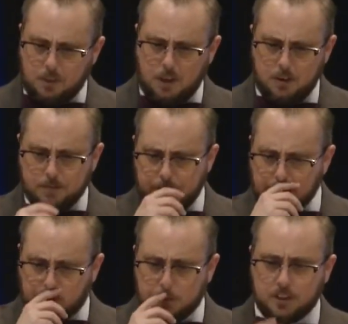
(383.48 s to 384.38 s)
Under
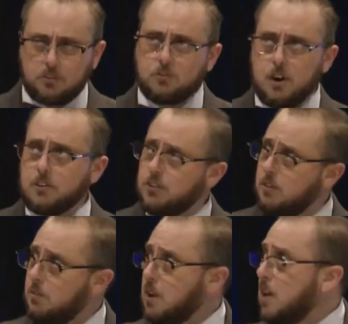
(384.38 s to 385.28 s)
flexible
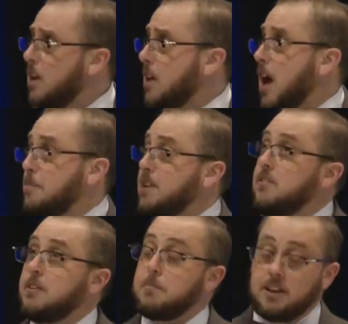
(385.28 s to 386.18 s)
instruction,
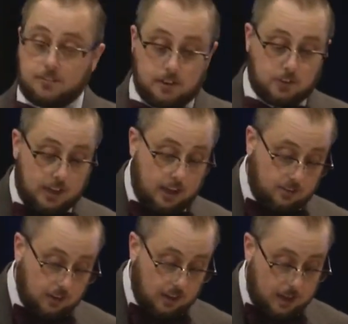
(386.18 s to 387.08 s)
competency-based
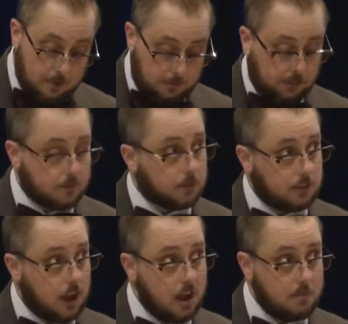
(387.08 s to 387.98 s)
education came up several
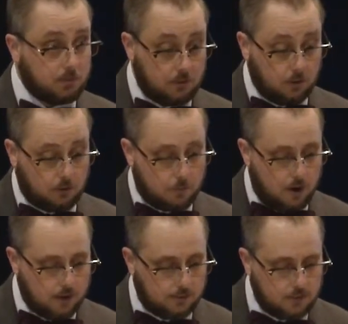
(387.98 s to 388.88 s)
times, no
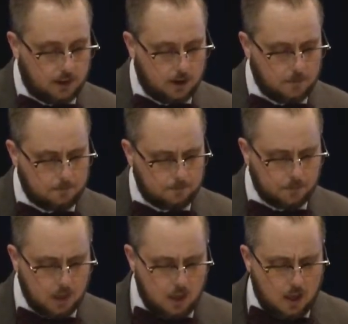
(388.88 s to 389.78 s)
surprise there.
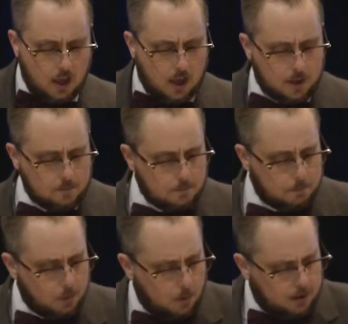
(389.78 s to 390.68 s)

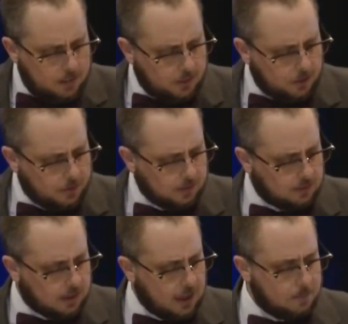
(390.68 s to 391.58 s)
But one of the other things
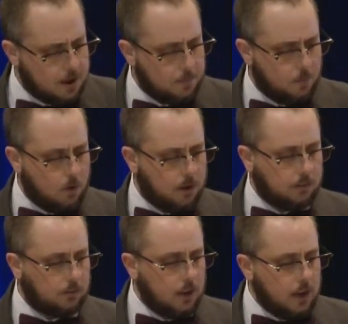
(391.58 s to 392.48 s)
that came up
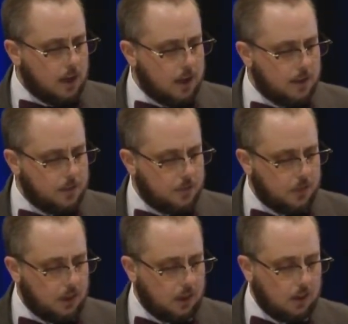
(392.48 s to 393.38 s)
was
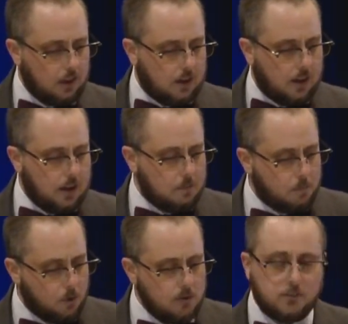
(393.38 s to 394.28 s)
the
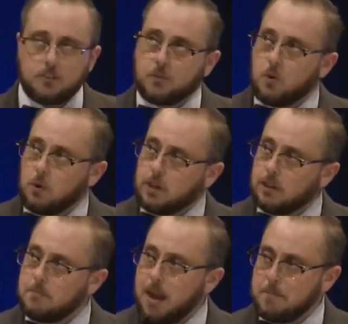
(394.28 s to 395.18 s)
importance of
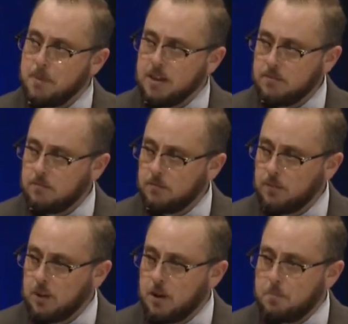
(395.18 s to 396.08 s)
curriculum mapping,
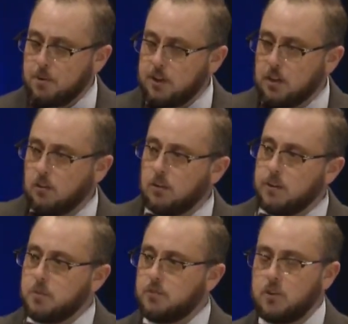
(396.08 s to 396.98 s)

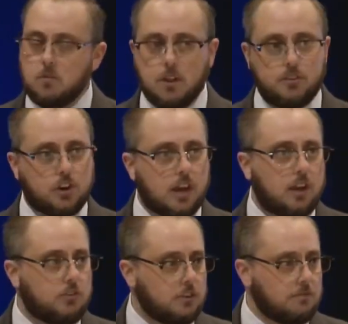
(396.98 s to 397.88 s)
particularly with general
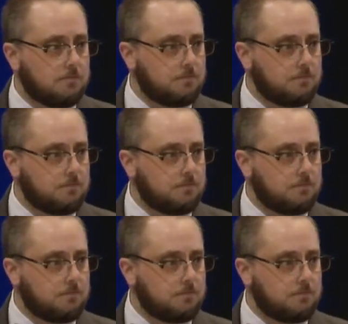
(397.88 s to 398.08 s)
education.